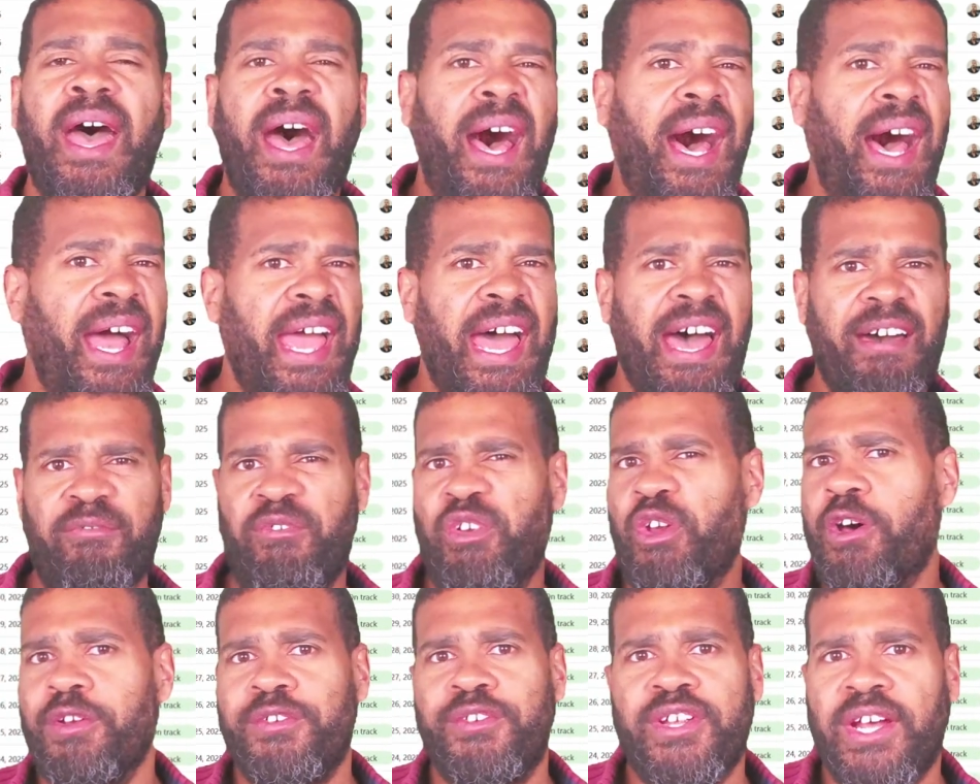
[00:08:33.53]
I have
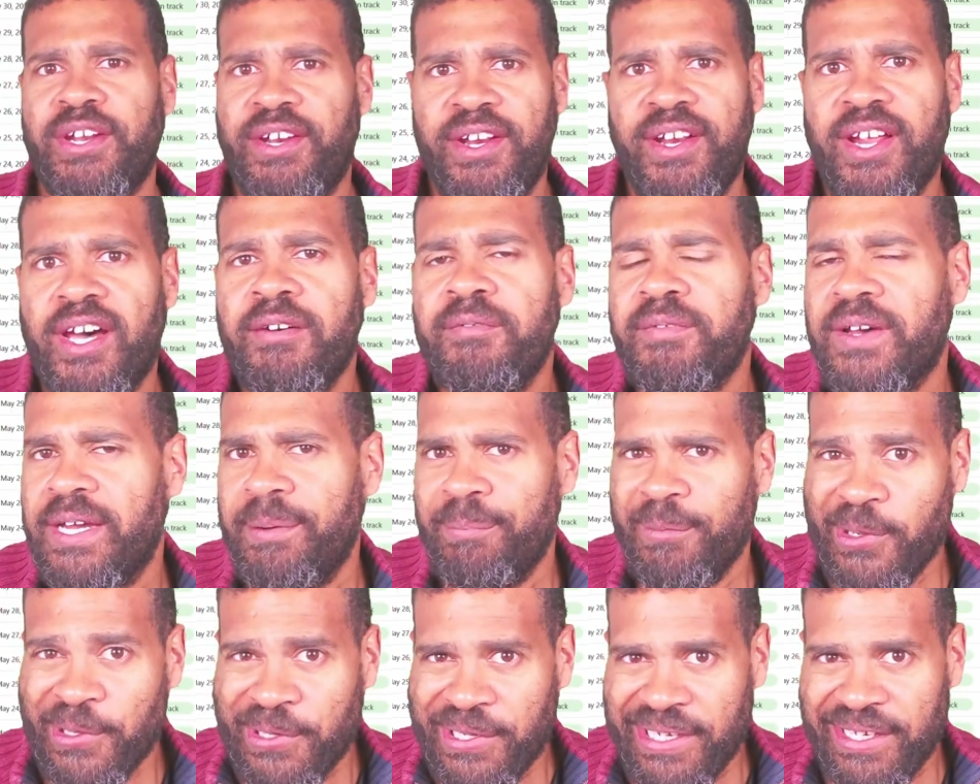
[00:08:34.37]
not done enough.
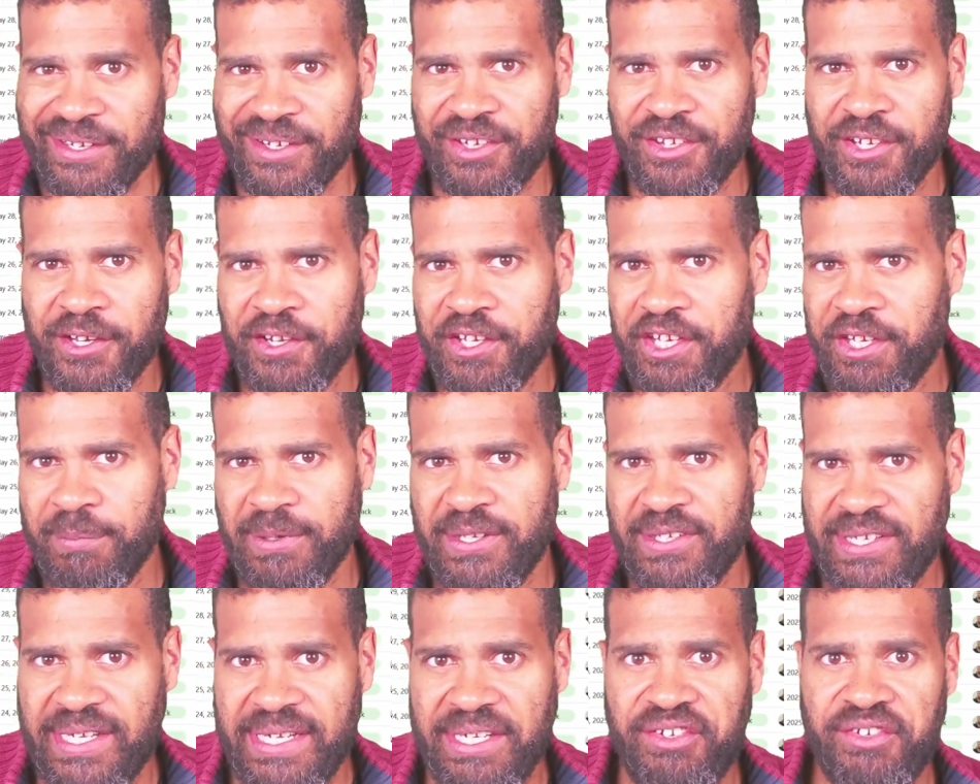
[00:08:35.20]
I'm looking at the
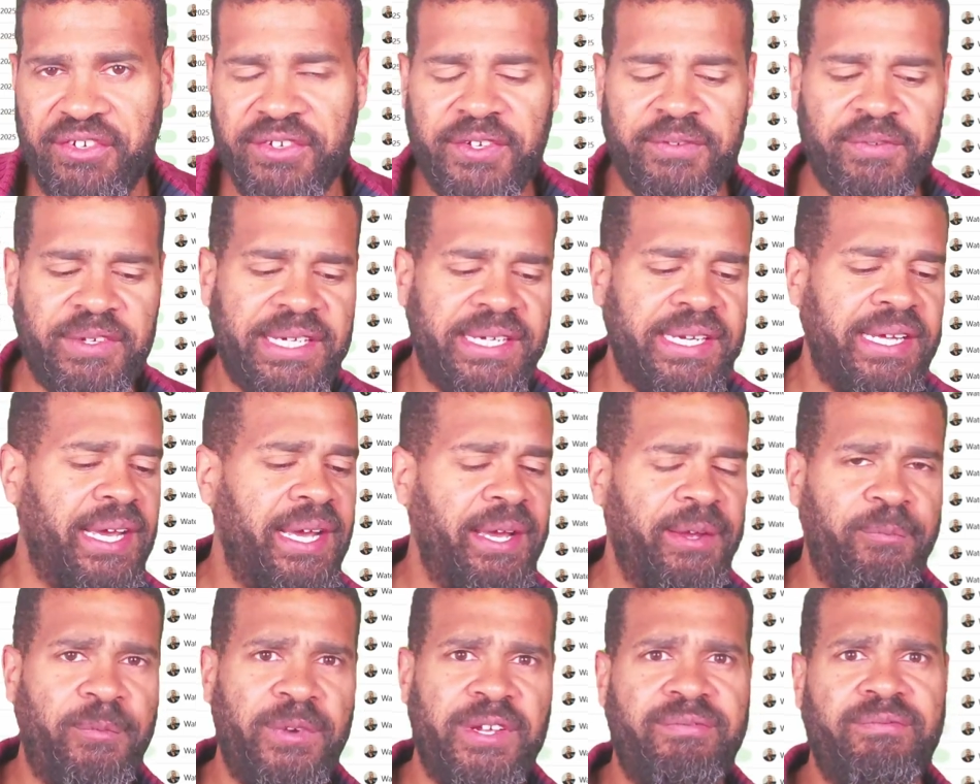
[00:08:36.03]
documentation of it
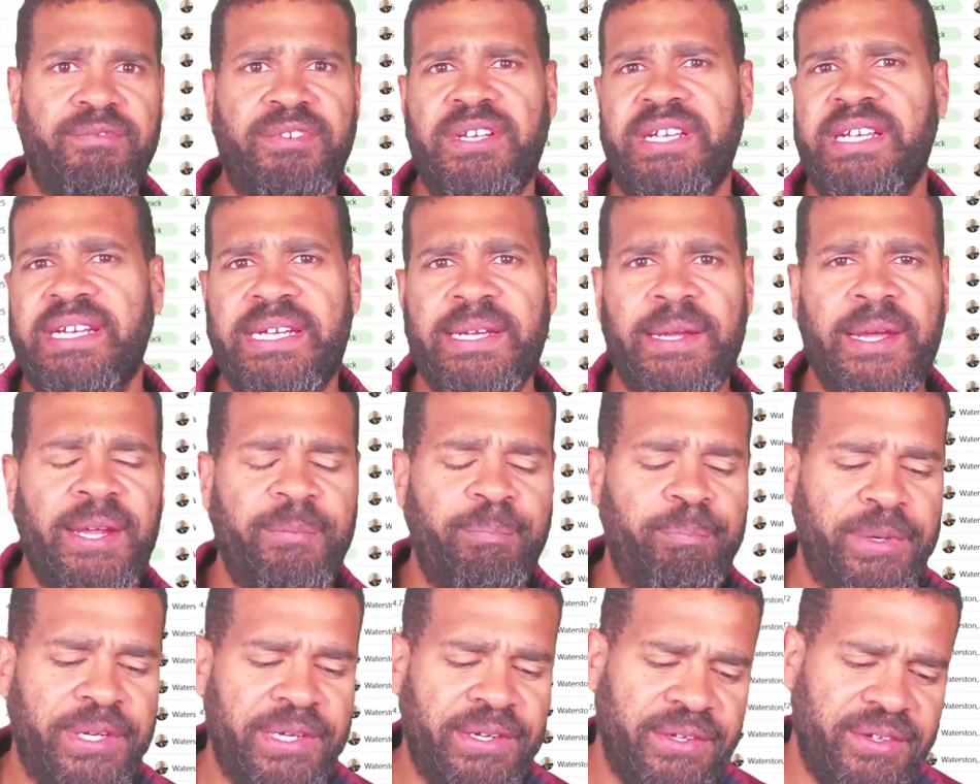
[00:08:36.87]
and we've seen it,
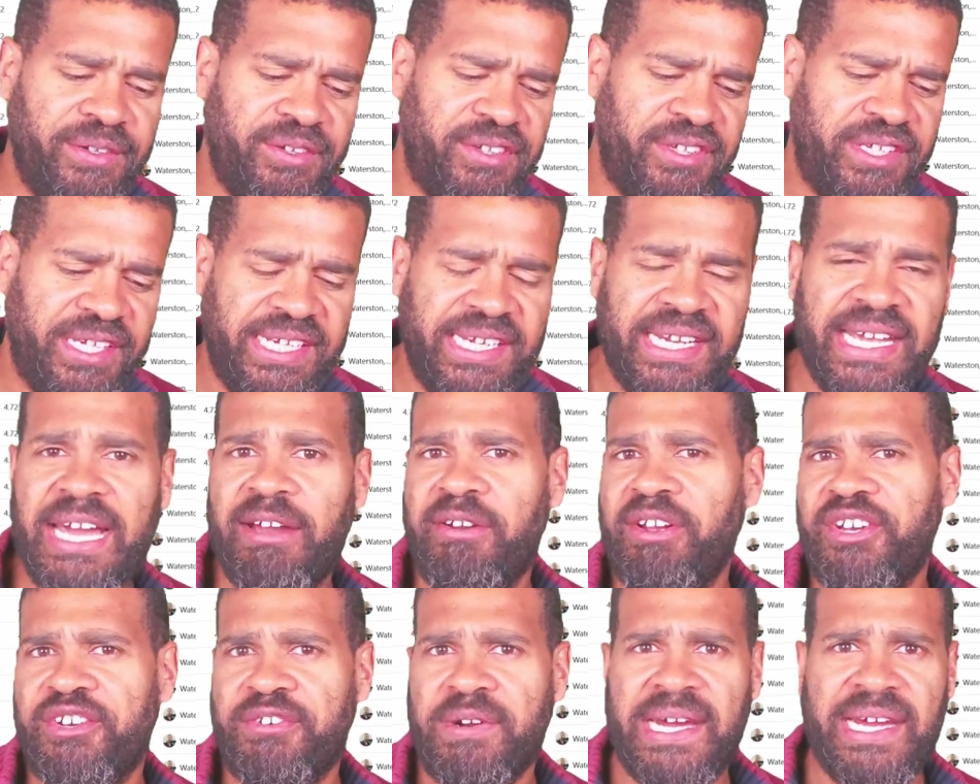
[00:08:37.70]
and but seeing how
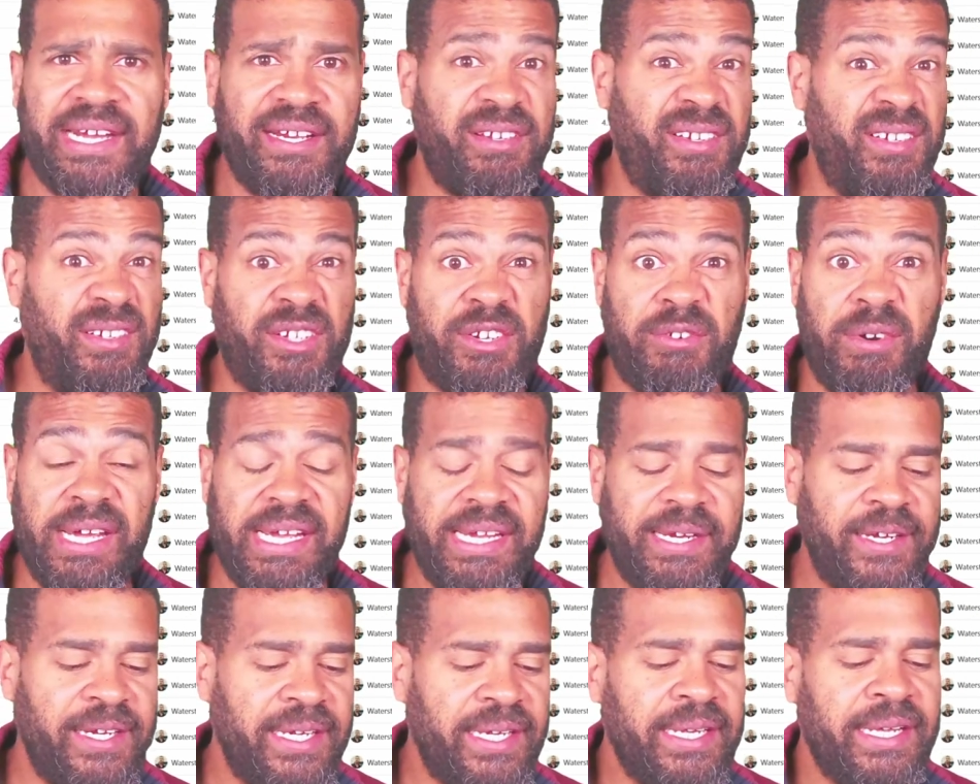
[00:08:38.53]
it tracks, it's
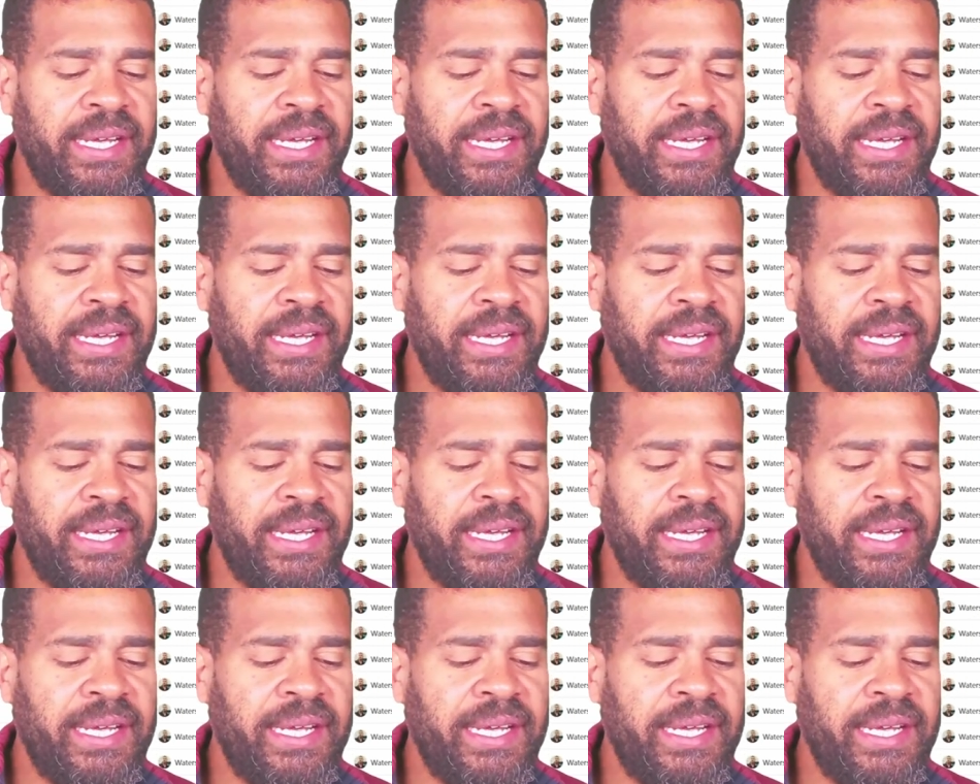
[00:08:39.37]
great.